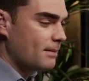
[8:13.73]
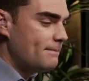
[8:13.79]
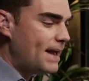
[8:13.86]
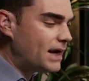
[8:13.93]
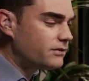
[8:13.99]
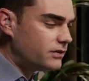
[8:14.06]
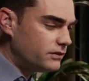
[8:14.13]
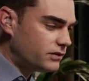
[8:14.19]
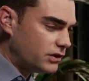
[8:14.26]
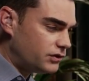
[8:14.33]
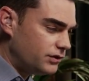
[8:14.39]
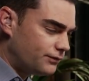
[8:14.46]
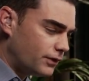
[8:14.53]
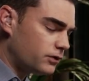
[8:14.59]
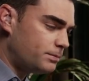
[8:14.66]
Madison said
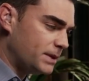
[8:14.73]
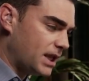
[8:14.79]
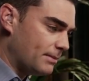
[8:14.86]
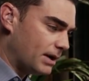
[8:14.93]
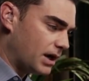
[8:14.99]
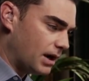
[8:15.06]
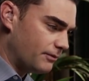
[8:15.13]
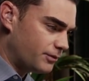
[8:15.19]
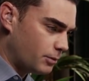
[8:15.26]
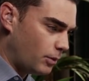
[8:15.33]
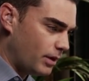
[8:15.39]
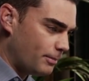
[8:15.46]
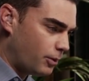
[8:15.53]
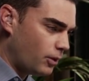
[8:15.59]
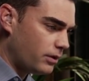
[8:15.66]
she first became uncomfortable
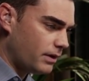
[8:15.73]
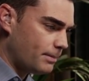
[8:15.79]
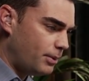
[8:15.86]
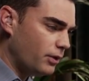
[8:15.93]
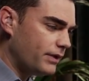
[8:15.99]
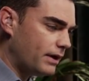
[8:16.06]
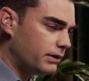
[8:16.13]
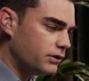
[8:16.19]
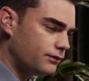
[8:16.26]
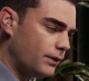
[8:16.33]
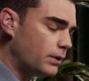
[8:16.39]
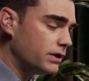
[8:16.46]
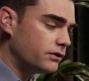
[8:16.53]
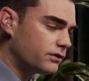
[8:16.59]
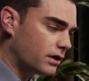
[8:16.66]
when Portnoy pulled out his
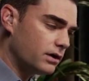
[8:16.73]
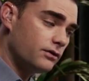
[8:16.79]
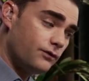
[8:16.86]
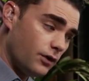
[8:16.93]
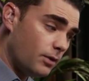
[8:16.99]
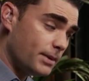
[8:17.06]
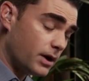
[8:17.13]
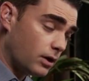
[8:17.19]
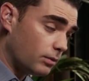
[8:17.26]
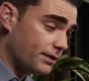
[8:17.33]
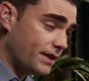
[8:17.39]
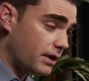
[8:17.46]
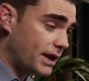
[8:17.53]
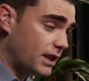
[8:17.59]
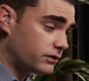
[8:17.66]
phone and started filming her
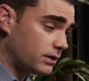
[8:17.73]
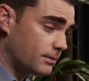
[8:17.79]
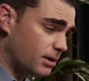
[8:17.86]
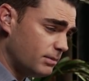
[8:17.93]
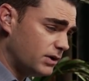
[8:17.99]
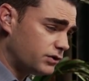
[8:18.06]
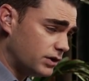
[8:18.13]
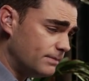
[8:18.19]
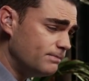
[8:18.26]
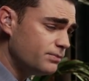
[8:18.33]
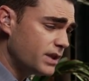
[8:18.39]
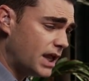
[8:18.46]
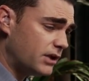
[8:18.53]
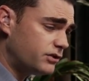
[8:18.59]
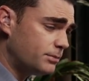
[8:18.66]
without asking permission
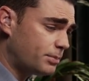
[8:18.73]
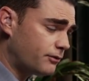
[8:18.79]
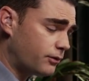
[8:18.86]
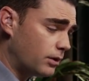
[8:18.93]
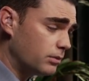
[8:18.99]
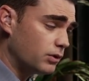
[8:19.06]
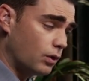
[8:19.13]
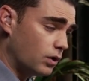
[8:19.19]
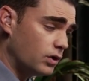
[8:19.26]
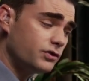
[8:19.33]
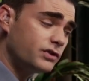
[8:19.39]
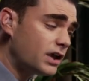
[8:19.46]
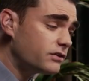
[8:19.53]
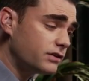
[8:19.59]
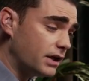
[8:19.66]
as she performed oral
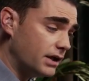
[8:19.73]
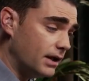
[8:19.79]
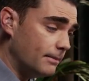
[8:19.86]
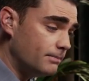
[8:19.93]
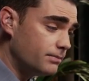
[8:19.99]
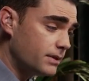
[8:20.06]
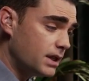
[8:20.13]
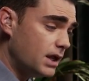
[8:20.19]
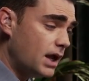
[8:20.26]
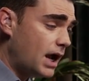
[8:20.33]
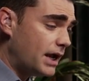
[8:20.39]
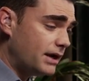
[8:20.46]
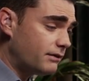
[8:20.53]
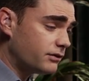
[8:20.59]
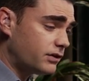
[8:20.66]
sex on him.
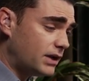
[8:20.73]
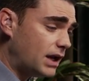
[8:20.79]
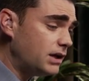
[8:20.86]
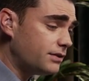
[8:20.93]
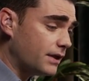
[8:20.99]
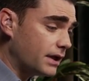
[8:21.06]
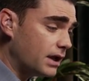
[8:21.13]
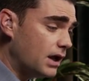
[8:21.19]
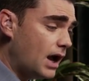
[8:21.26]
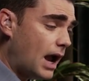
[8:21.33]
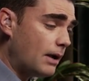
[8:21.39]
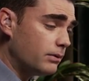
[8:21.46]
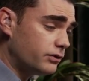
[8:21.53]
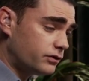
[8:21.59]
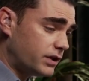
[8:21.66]
I never said anything.
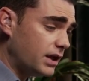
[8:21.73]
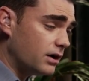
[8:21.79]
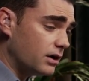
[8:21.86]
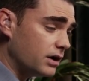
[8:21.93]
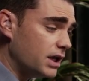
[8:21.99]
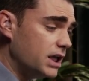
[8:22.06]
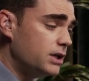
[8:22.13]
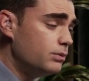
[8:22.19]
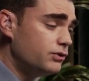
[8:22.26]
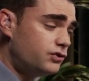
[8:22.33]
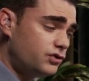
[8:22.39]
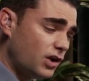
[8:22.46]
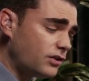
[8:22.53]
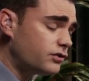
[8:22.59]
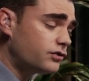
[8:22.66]
I was scared. He was
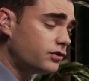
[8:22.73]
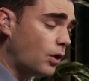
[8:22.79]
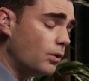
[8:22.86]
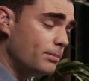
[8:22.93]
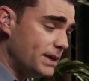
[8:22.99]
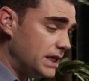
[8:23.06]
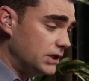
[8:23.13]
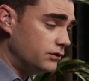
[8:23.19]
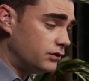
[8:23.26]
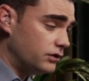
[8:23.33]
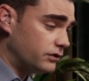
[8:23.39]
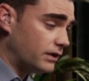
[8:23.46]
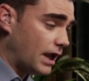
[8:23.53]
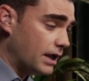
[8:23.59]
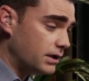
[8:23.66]
just so mean, she
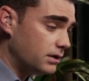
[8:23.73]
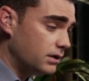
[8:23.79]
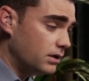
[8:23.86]
said.